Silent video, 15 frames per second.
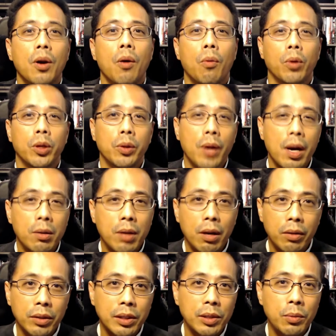where you now
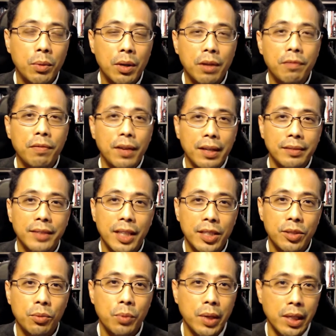currently work five days
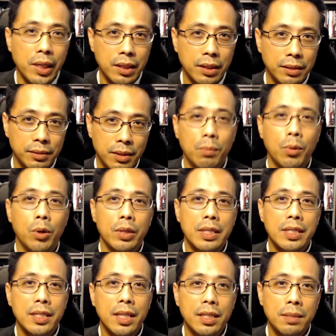a week. More than
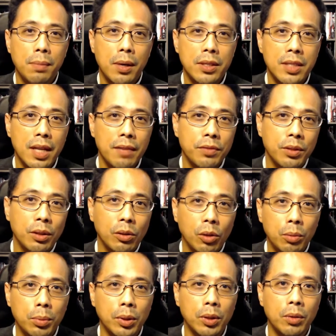six months after the
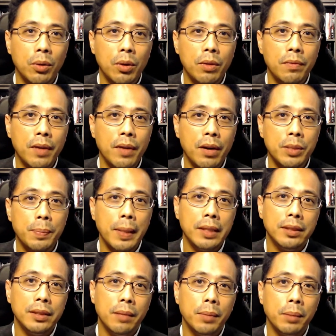global coronavirus
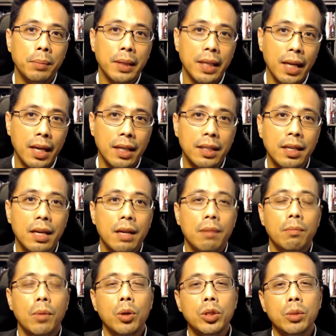pandemic began,
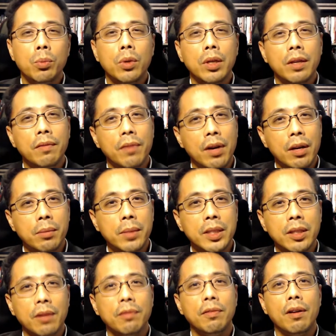most work environments
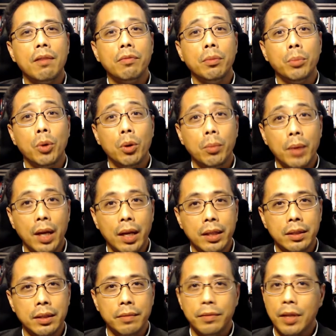are far from
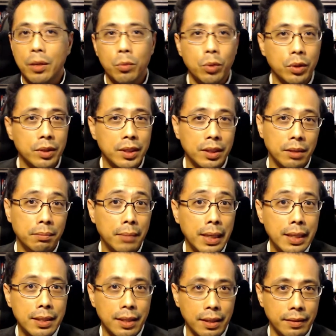normalized, if that word still
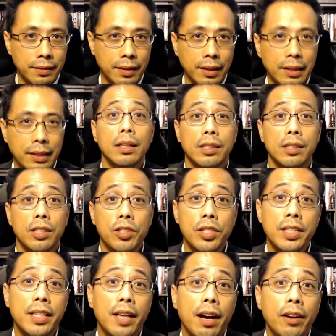means anything. Such a
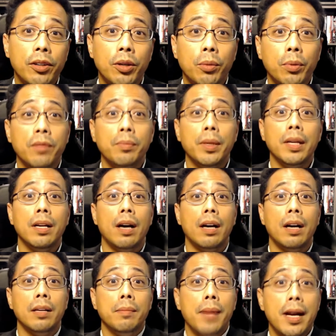scenario would have been
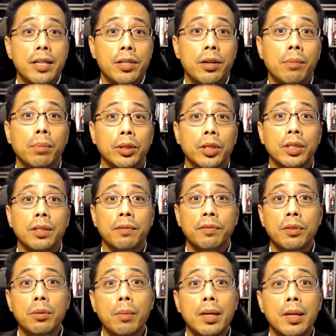unimaginable just a
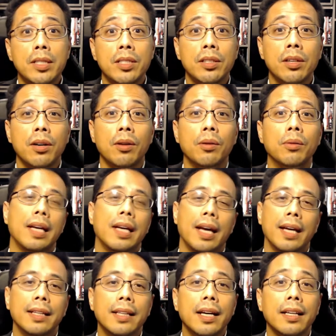few months ago,
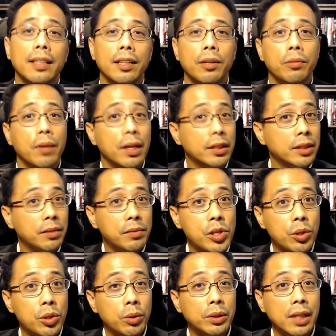and yet in a relatively
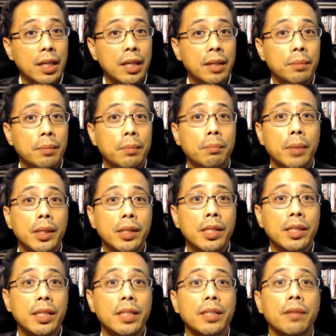short time,
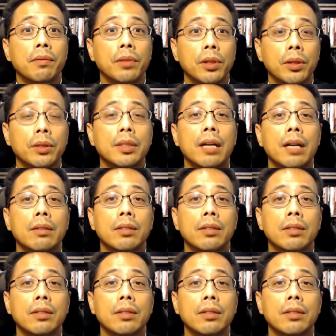businesses have learned how to